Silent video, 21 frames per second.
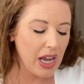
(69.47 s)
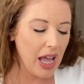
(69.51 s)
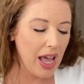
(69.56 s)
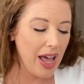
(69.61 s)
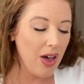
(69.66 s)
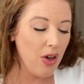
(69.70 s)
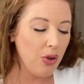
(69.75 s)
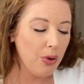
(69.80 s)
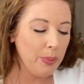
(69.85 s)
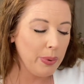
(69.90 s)

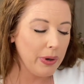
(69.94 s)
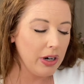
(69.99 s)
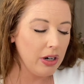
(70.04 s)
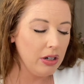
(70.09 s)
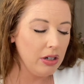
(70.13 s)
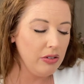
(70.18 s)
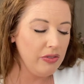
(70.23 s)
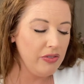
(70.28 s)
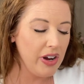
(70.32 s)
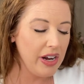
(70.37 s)
Help
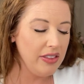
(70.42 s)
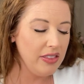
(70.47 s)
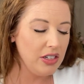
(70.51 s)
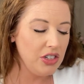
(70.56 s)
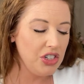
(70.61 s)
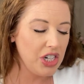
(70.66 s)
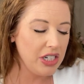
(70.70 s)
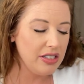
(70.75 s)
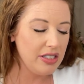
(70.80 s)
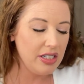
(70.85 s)
her to find
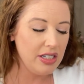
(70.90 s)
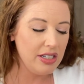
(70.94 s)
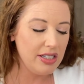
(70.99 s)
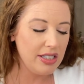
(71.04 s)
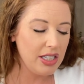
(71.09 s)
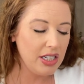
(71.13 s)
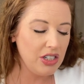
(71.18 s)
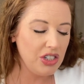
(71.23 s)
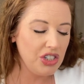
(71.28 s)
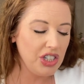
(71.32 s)
the justice
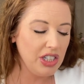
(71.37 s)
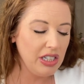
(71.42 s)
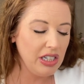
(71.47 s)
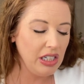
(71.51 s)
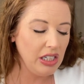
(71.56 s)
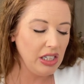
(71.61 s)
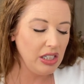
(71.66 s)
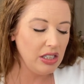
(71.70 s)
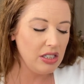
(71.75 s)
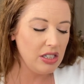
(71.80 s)
that she
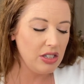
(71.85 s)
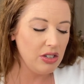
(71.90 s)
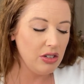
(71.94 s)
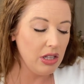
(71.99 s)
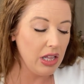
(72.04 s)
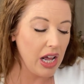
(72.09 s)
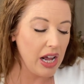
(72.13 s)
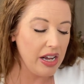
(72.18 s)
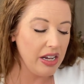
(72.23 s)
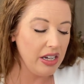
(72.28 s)
needs so
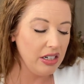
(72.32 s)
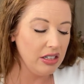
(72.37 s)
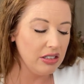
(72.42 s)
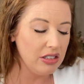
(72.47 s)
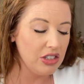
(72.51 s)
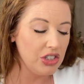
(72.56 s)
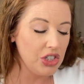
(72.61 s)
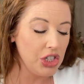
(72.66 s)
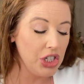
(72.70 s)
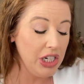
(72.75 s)
that
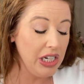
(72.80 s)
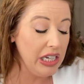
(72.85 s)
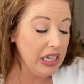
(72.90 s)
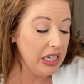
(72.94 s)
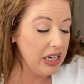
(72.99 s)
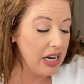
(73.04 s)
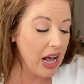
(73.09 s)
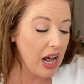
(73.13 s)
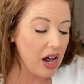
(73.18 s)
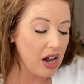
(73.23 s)
she
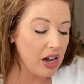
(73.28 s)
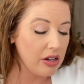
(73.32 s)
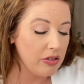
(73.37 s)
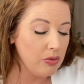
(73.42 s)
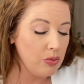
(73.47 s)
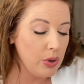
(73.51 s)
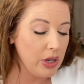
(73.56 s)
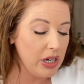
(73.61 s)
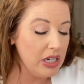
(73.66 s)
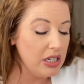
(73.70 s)
can
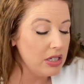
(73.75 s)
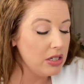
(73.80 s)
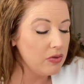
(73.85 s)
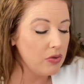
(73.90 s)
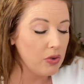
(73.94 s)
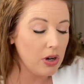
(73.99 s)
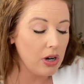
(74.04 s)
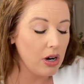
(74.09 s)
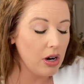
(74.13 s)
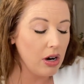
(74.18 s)
have what is
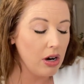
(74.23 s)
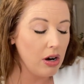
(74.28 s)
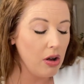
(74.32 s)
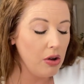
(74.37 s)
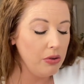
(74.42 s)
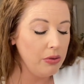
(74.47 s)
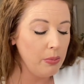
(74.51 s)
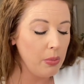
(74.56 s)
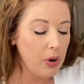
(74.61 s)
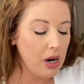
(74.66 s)
for her
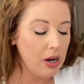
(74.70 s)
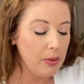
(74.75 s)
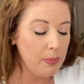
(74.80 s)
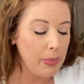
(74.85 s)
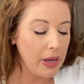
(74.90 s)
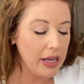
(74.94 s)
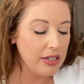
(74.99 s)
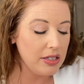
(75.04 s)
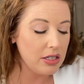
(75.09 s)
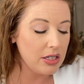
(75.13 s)
own
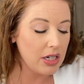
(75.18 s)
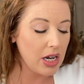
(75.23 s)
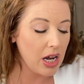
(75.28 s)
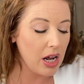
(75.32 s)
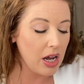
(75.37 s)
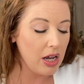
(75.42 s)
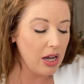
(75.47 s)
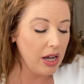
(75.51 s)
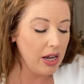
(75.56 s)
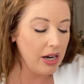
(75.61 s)
best
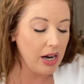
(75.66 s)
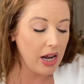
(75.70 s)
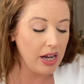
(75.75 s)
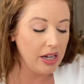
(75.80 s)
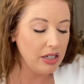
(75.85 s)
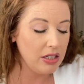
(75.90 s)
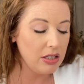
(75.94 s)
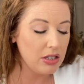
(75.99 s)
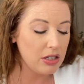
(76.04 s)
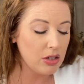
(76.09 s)
and
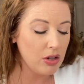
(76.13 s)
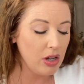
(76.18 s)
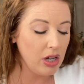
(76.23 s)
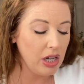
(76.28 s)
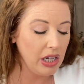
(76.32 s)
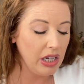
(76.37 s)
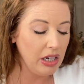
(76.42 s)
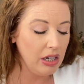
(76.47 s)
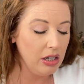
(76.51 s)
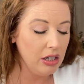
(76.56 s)
highest
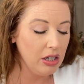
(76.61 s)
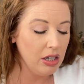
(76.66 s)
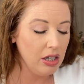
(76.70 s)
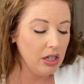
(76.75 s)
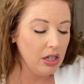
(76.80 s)
good.